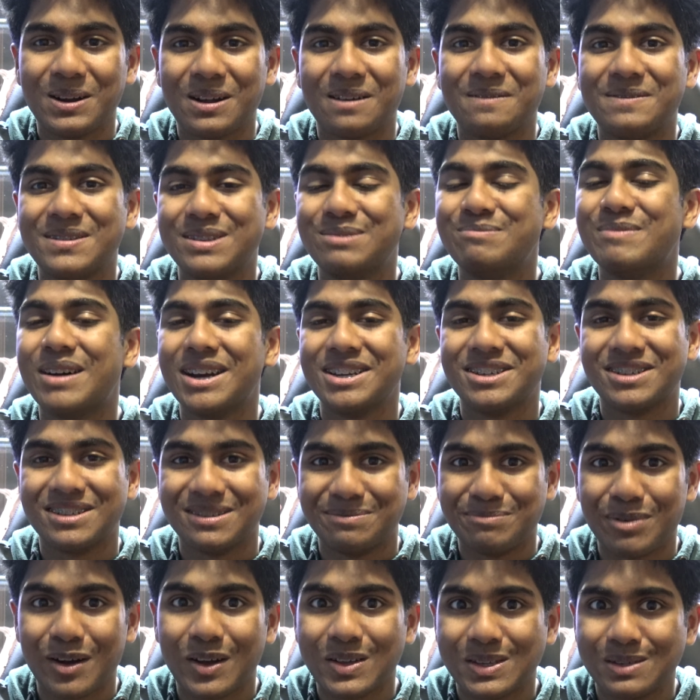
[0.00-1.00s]
it off as much as
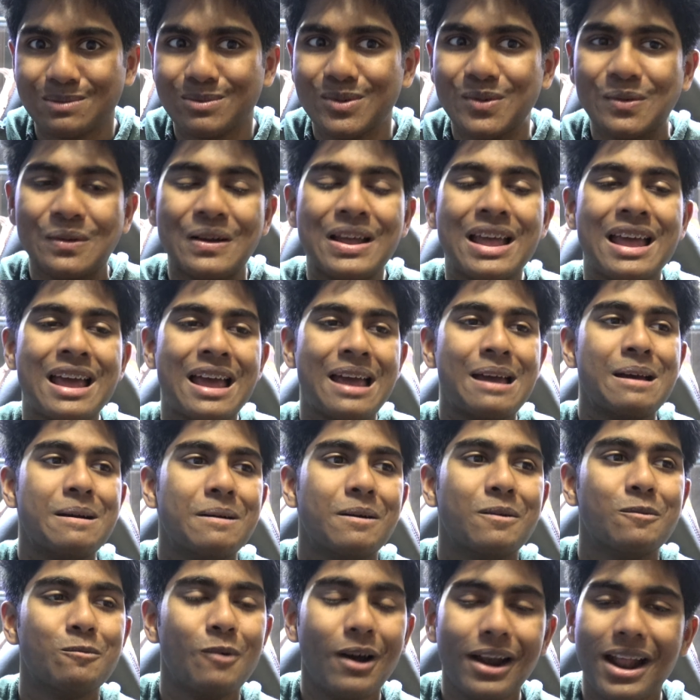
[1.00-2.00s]
possible.
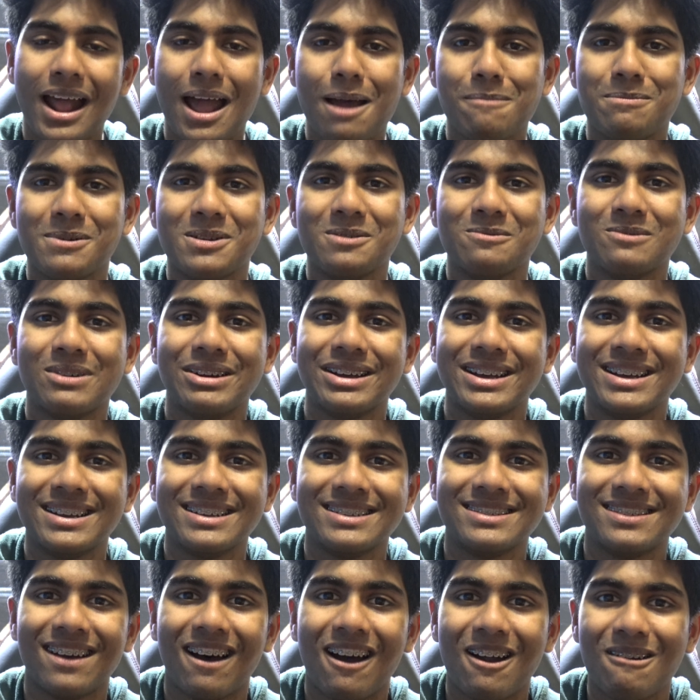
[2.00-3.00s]
What happened
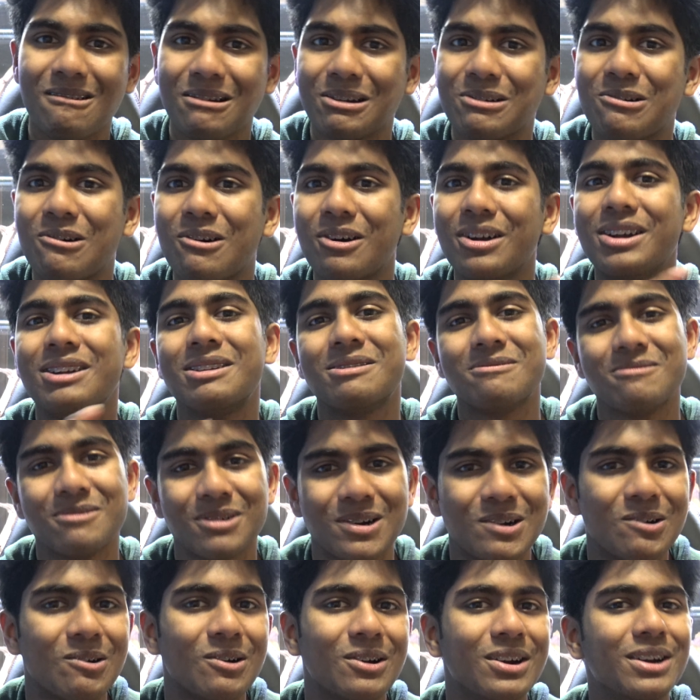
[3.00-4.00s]
was I
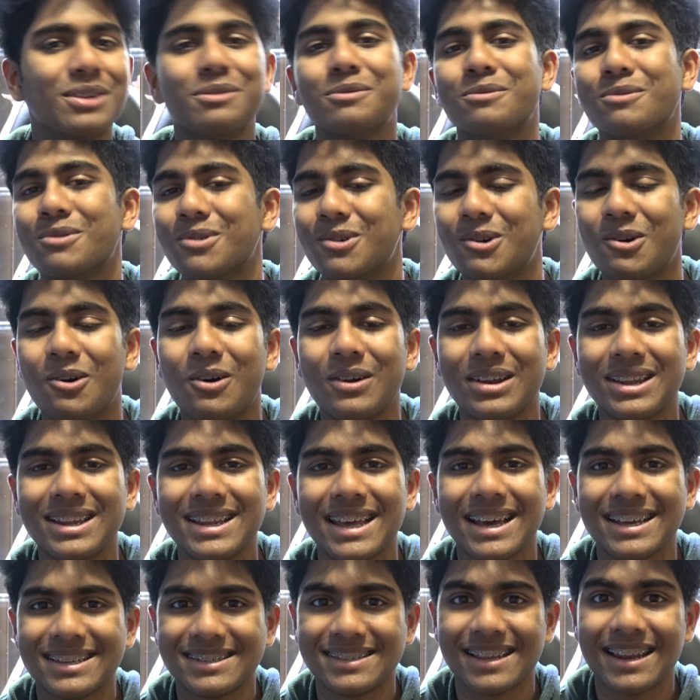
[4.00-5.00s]
recorded
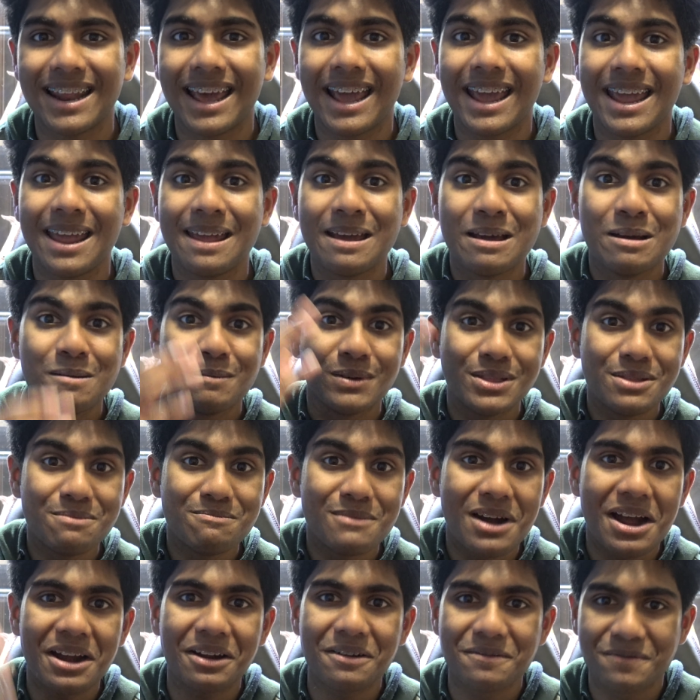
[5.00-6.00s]
yesterday, but the
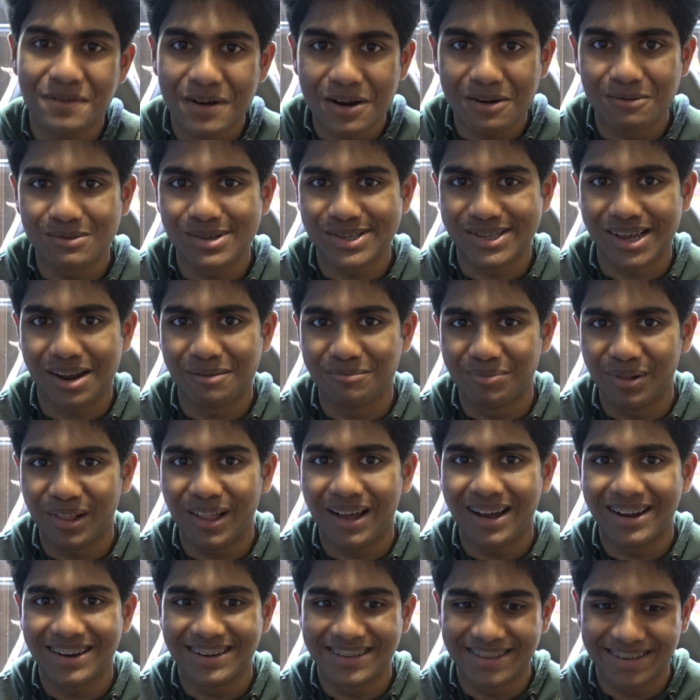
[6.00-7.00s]
microphone was
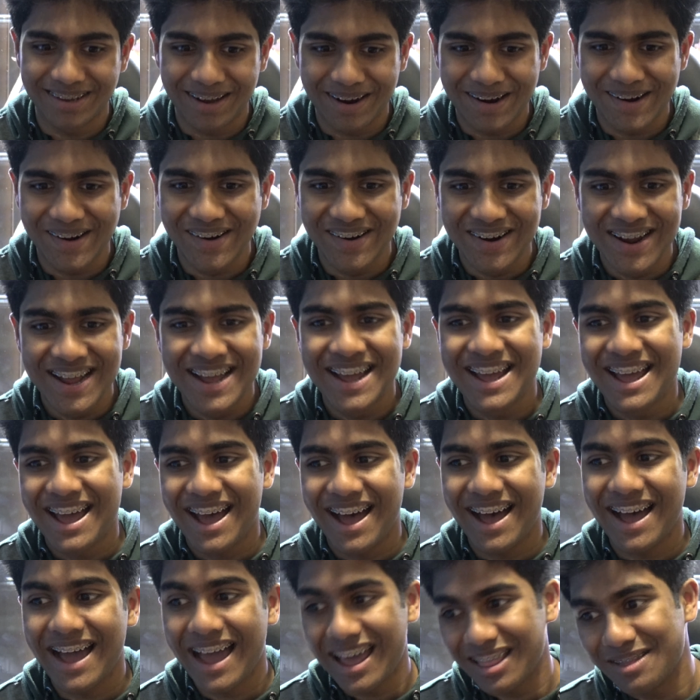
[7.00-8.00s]
unplugged, so
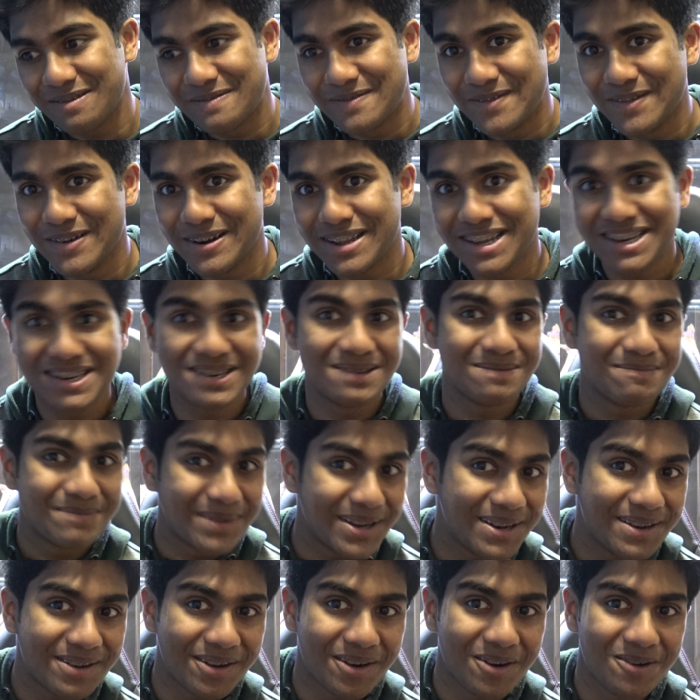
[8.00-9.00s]
I had the footage
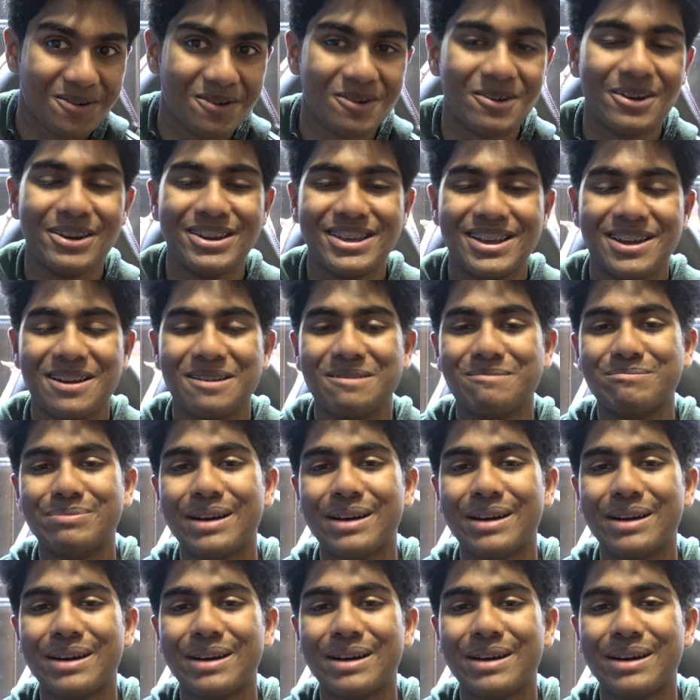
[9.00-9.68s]
but no audio.